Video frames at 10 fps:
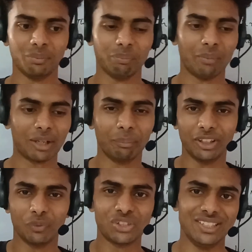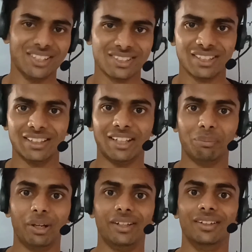make bit of changes in that
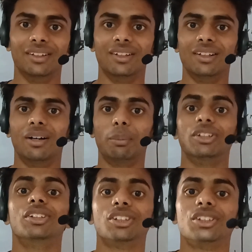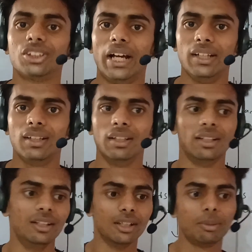my presentation style.
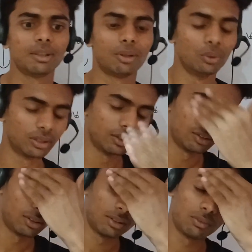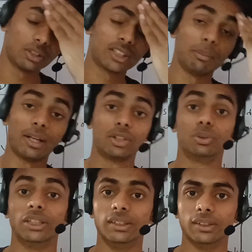Little bit about what I make to
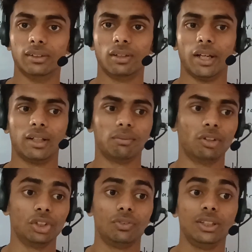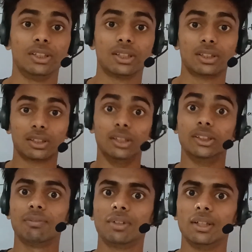change here. Like first we discuss
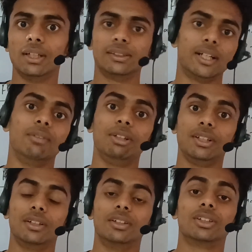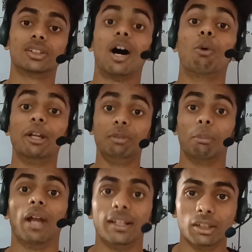concept. Second we discuss how can we
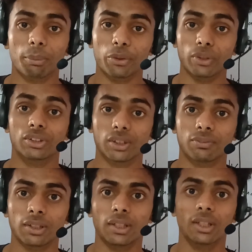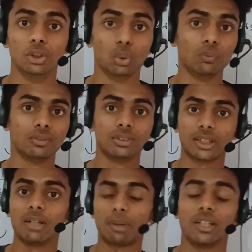apply that particular concept. So
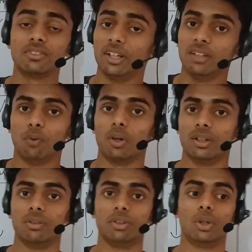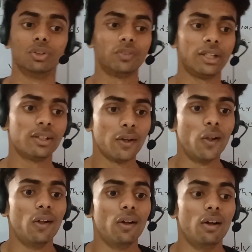second part is very important because of that.
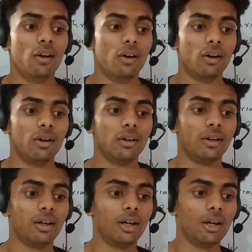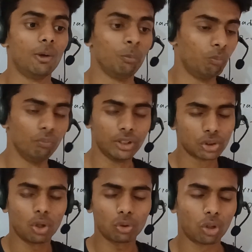Uh, it's
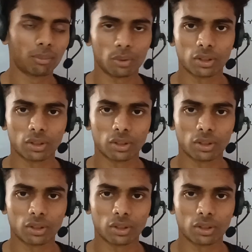not all about